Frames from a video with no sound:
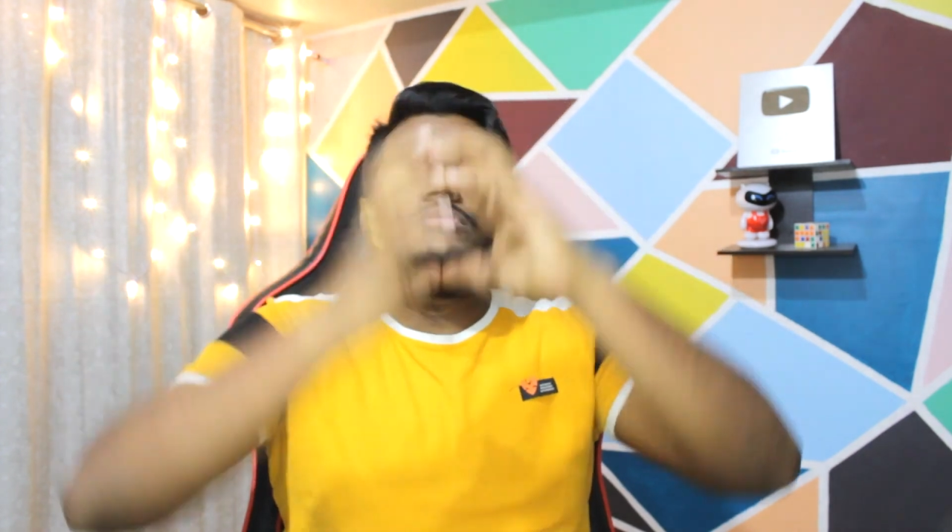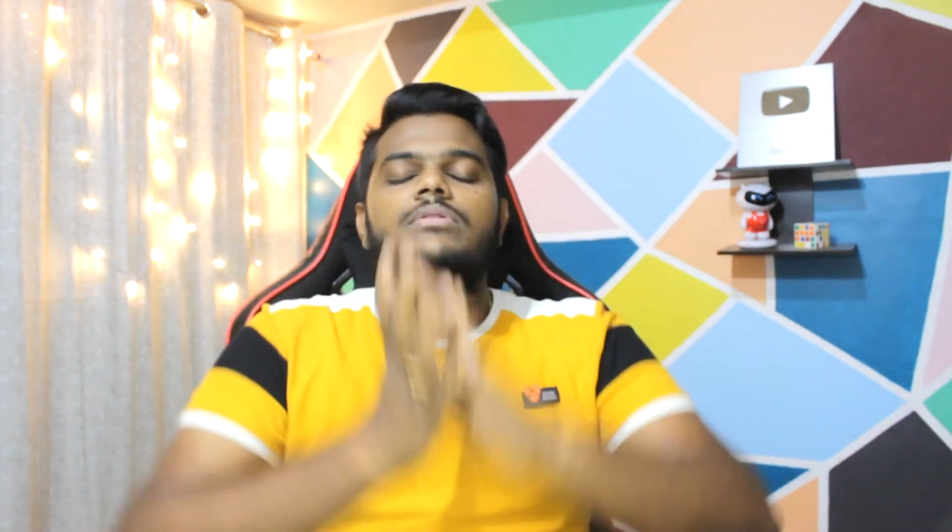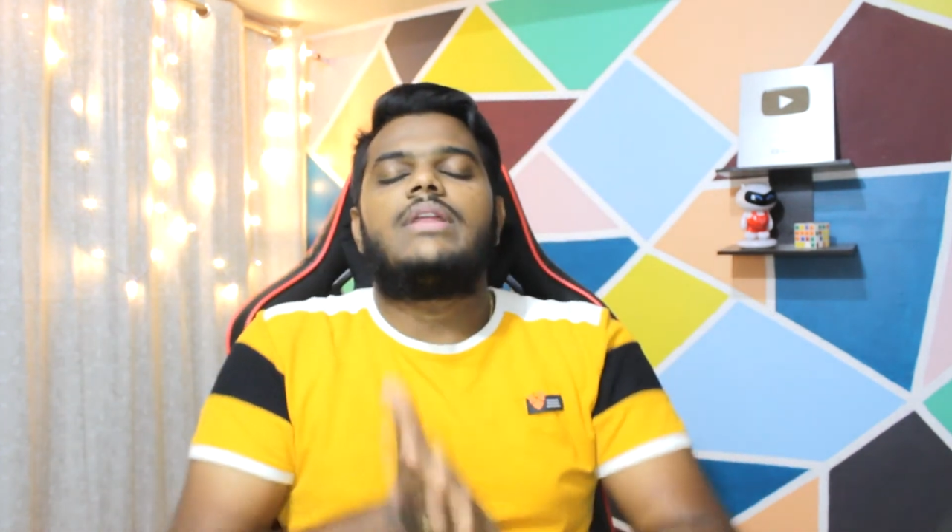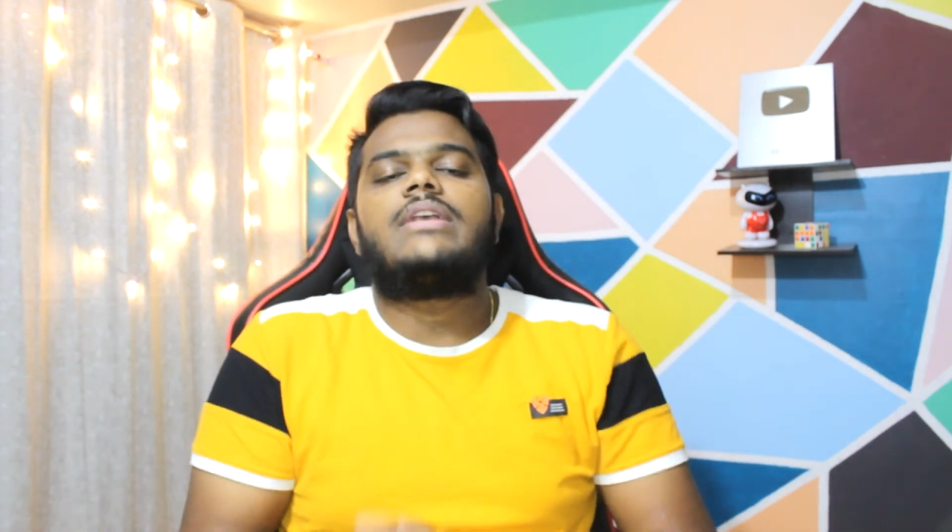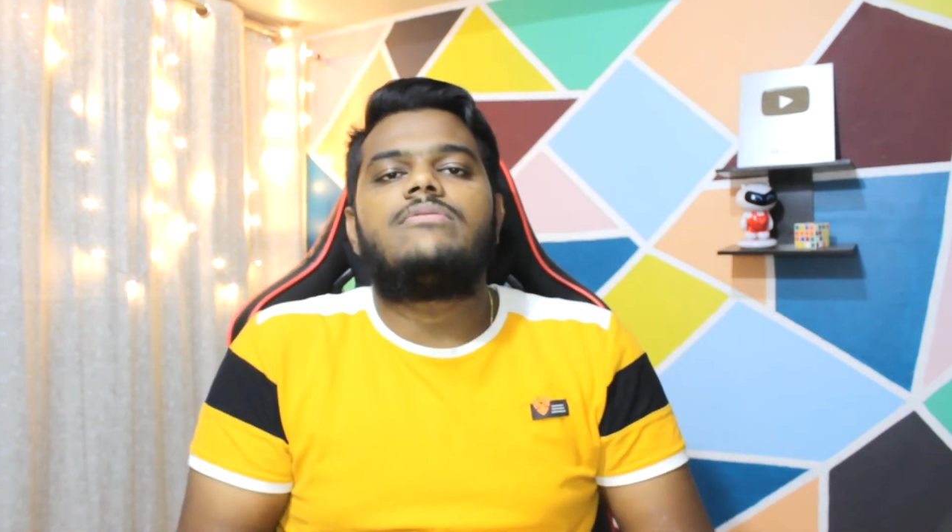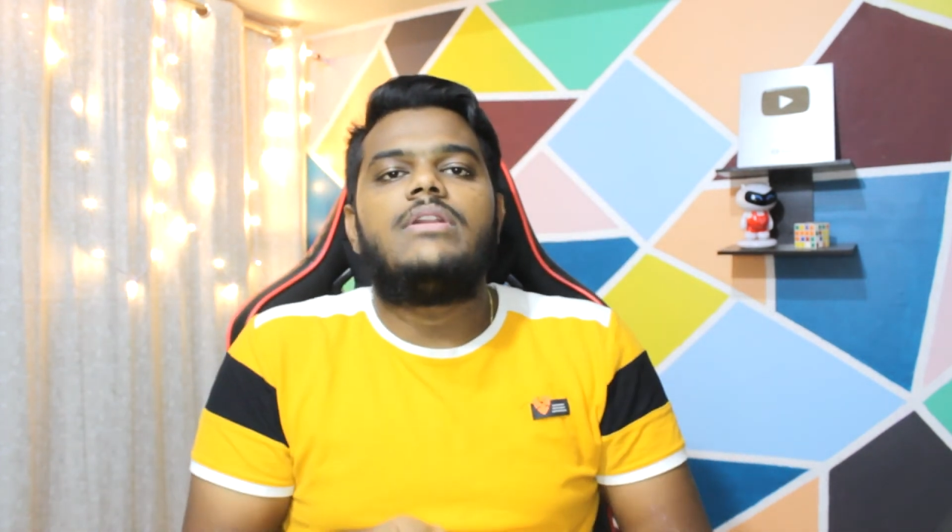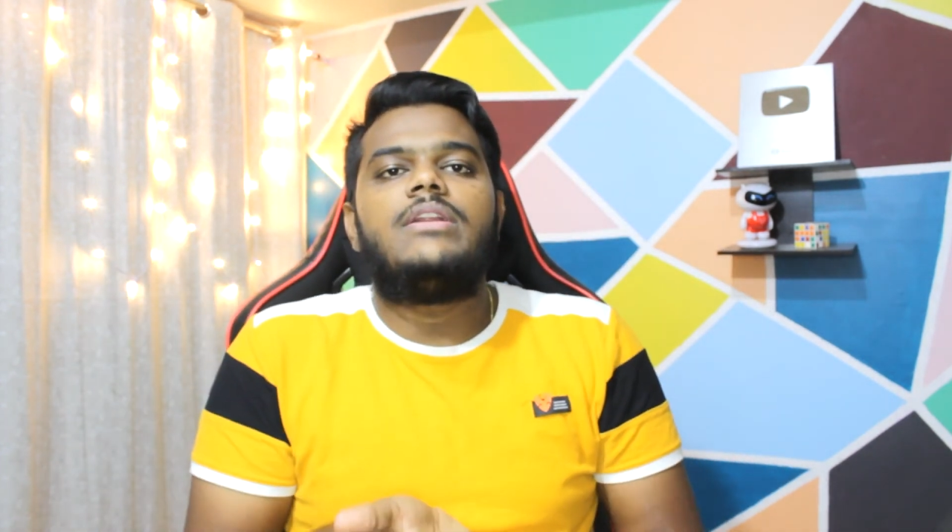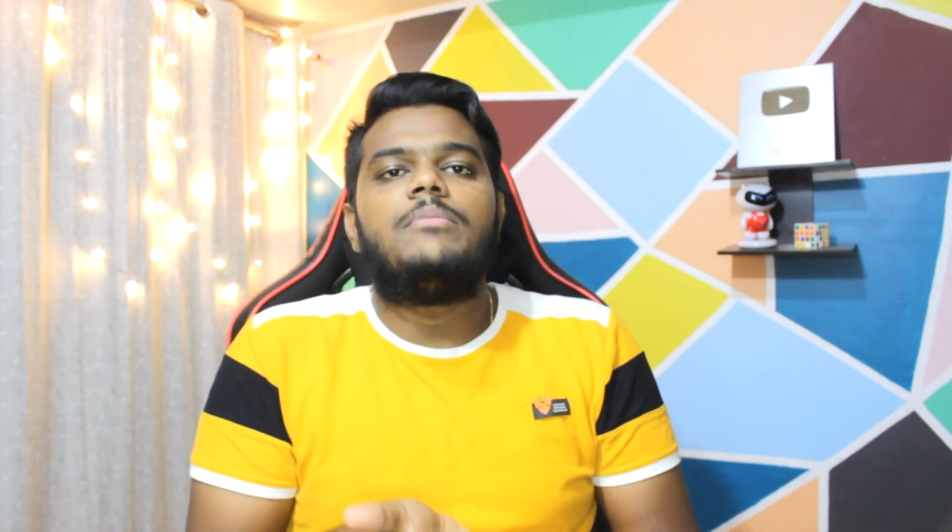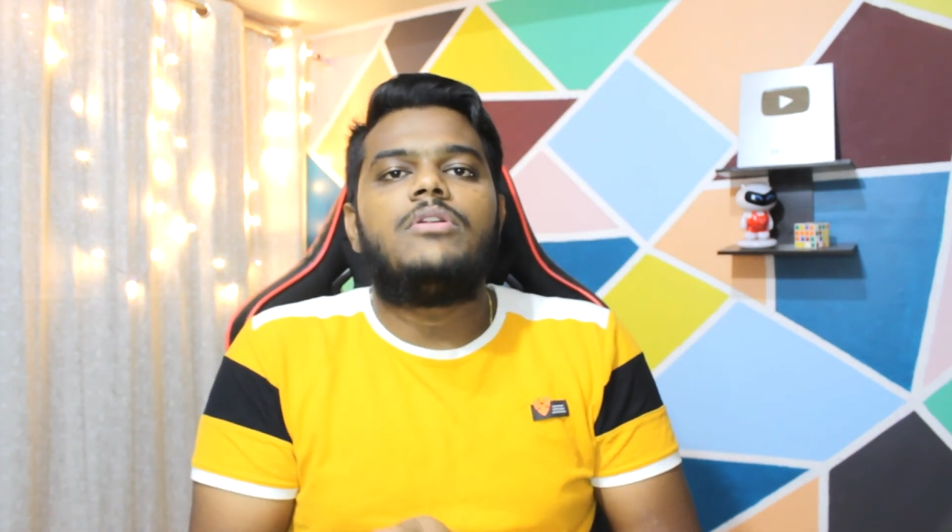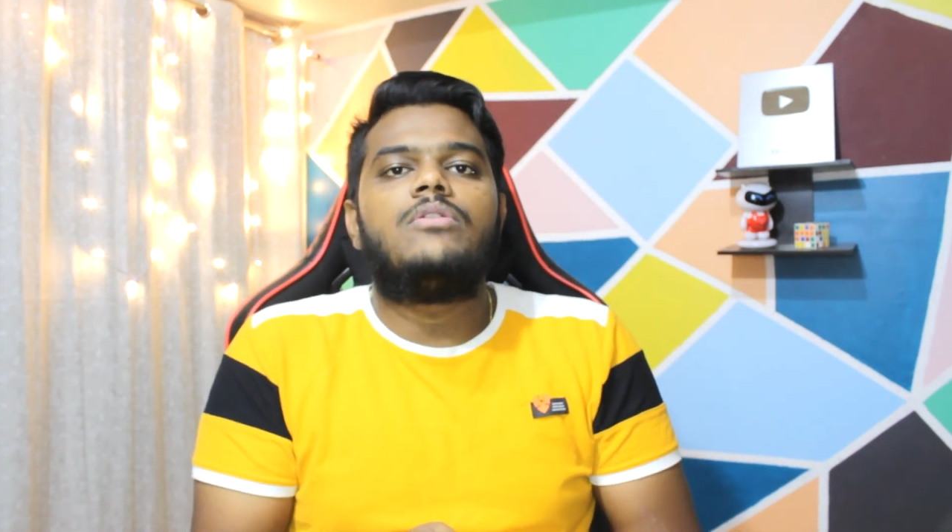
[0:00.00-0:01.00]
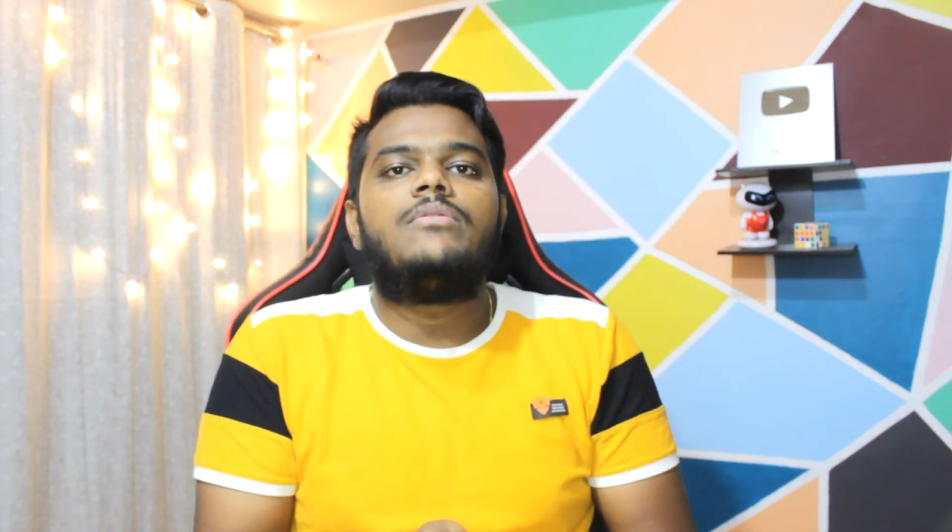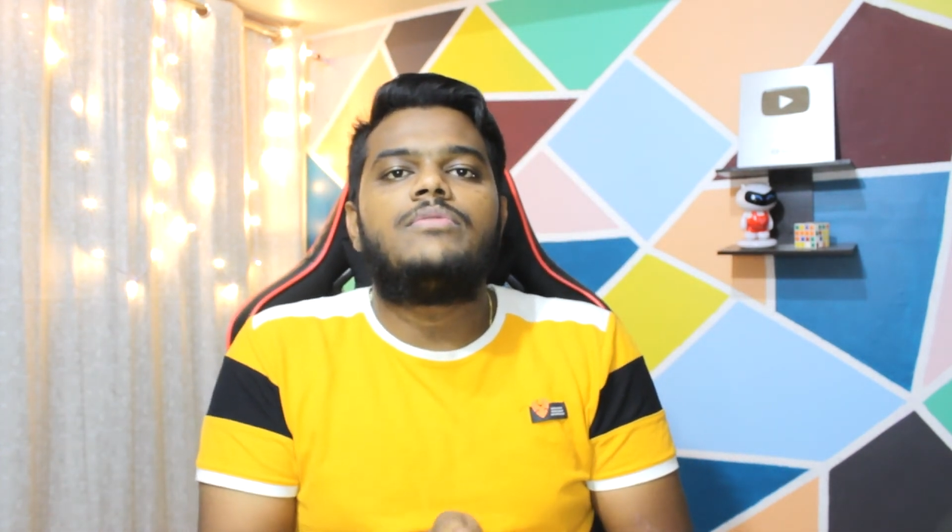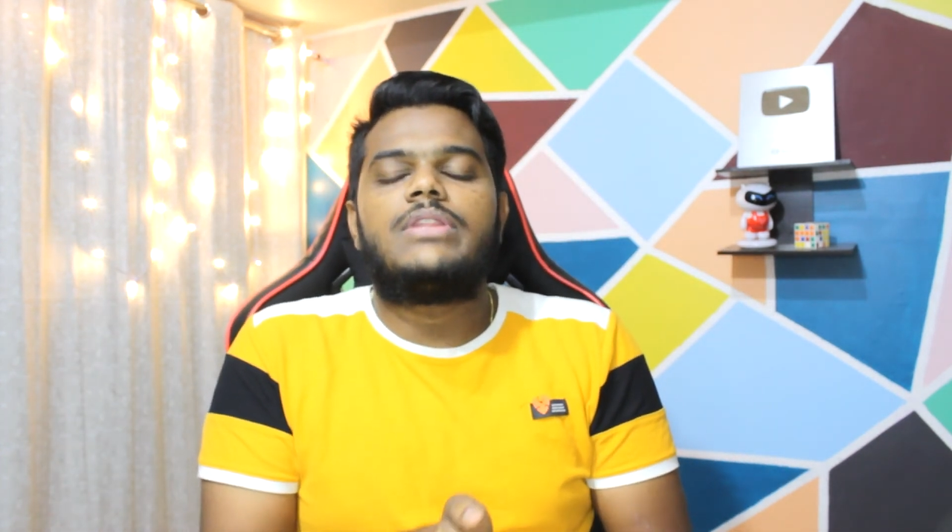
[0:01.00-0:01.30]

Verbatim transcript: so thanks for letting me know